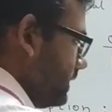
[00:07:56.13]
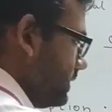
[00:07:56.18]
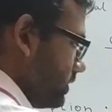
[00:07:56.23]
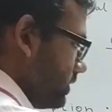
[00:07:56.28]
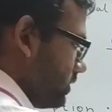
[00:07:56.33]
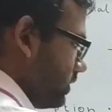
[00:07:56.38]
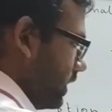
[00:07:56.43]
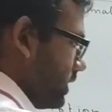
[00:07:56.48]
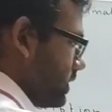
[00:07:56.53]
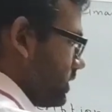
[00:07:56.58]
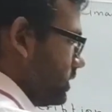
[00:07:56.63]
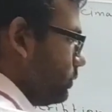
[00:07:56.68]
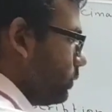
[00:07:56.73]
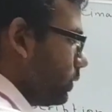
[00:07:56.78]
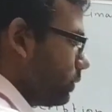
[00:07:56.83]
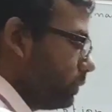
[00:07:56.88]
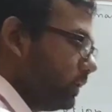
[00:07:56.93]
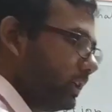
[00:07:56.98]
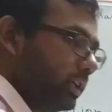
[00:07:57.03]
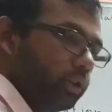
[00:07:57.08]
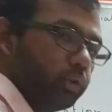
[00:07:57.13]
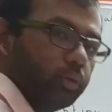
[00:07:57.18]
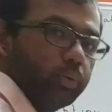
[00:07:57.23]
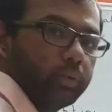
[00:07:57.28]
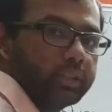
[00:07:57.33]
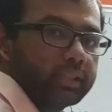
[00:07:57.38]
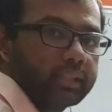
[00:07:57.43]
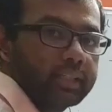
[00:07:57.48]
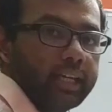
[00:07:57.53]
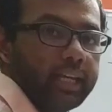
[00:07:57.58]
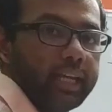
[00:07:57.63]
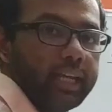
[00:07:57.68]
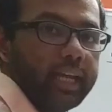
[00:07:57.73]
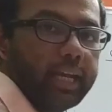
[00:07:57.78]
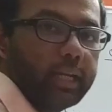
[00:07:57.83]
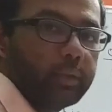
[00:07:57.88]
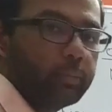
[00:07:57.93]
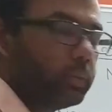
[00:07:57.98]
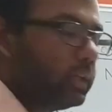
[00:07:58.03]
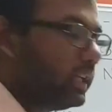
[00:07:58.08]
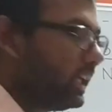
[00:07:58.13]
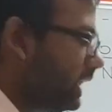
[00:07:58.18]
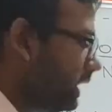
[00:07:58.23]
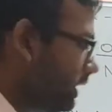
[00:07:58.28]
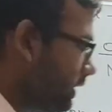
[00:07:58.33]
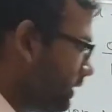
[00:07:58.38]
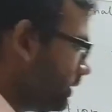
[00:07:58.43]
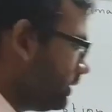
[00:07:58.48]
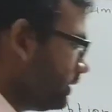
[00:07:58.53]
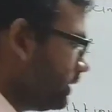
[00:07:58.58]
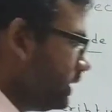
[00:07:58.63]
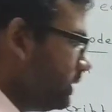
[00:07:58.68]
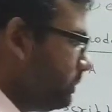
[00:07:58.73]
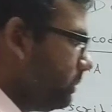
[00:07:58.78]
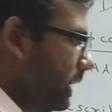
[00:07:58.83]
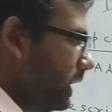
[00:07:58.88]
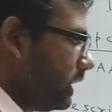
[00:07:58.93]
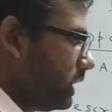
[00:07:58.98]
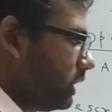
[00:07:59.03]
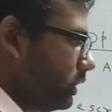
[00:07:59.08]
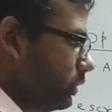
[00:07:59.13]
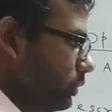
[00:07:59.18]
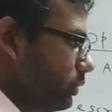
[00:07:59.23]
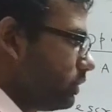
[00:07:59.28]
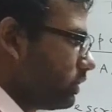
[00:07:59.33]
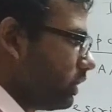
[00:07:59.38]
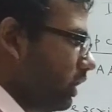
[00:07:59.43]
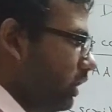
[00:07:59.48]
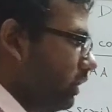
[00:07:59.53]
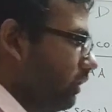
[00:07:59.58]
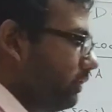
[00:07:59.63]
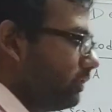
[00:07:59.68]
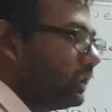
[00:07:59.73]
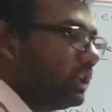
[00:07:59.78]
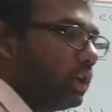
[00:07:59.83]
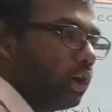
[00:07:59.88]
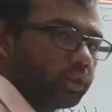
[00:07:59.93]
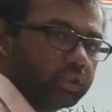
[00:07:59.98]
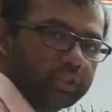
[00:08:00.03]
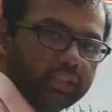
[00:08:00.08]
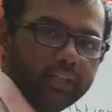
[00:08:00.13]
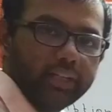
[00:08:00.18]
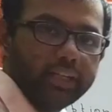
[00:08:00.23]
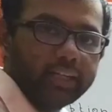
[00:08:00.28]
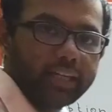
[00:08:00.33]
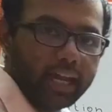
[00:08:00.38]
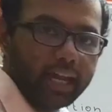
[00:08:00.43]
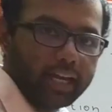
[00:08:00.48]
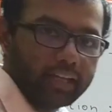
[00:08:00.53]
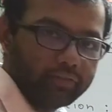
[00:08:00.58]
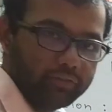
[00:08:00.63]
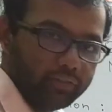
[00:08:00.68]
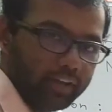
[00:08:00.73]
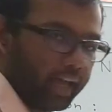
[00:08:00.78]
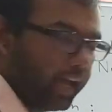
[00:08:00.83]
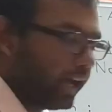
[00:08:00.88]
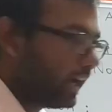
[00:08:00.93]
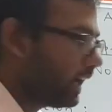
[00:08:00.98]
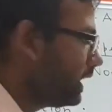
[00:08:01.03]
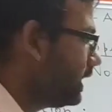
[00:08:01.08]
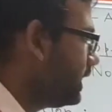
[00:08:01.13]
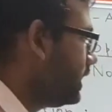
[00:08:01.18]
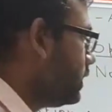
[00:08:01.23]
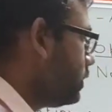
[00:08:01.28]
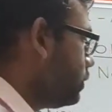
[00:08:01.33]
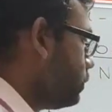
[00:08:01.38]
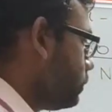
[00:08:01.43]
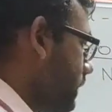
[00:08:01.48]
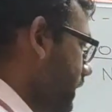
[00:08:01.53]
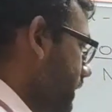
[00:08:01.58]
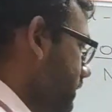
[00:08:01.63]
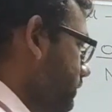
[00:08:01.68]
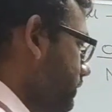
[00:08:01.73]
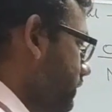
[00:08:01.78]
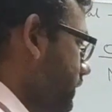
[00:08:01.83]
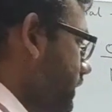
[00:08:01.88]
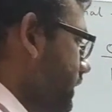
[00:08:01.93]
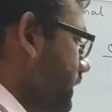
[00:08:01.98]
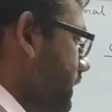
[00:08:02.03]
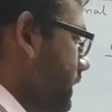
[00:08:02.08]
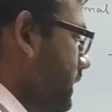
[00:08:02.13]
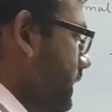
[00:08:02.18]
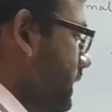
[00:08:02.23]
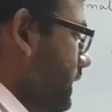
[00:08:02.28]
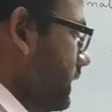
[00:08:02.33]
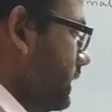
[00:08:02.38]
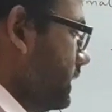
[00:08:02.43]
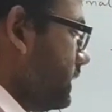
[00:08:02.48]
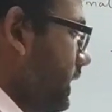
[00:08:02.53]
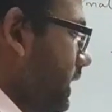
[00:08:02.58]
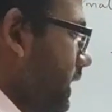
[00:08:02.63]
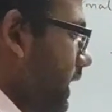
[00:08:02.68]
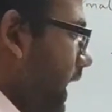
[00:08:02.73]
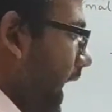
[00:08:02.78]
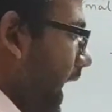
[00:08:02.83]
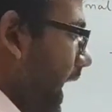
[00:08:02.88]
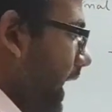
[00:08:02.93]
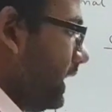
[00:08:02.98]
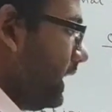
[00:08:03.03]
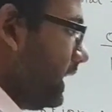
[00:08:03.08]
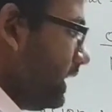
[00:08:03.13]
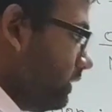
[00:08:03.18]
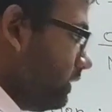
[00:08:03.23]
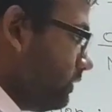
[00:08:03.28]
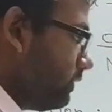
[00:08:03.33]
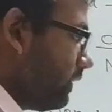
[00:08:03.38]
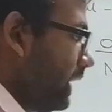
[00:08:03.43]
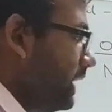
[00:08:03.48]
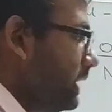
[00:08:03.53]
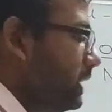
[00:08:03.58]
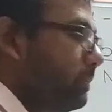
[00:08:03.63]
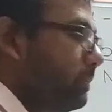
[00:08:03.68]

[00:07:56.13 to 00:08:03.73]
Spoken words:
instruction, what will it do is, it will internally make use of the auxiliary carry flag to convert an invalid